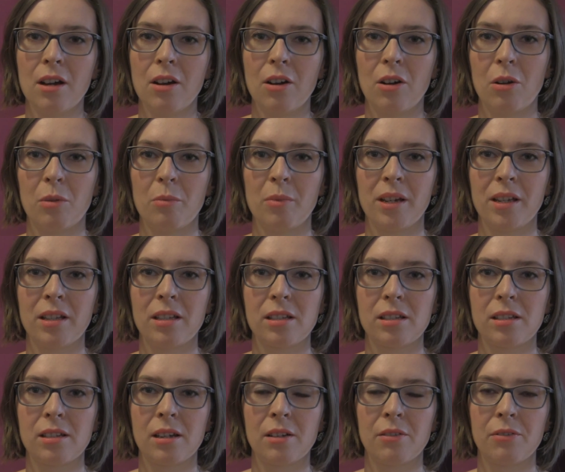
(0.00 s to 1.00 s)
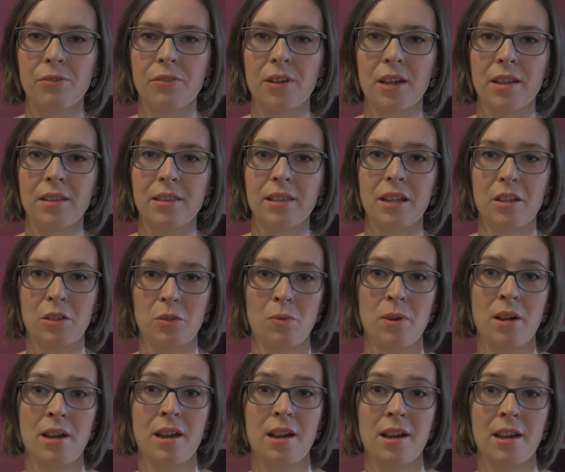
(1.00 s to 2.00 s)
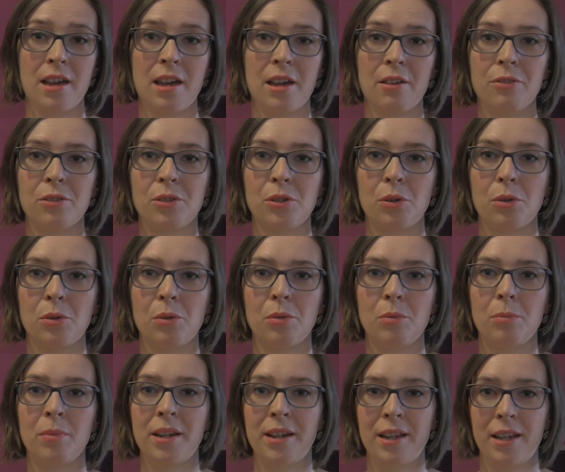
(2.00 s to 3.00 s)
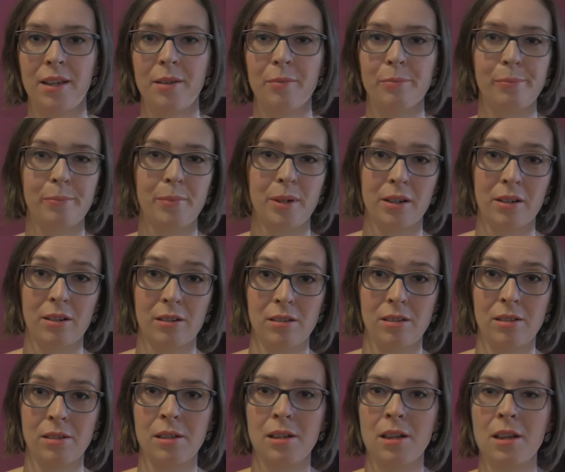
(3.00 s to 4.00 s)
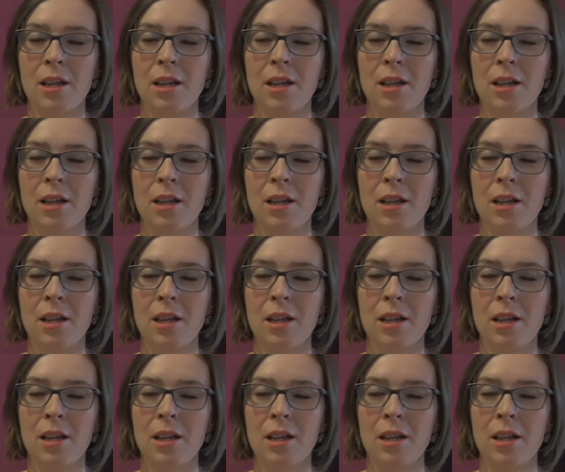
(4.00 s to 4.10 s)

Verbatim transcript: all my stuff and that's why I have so many bottles.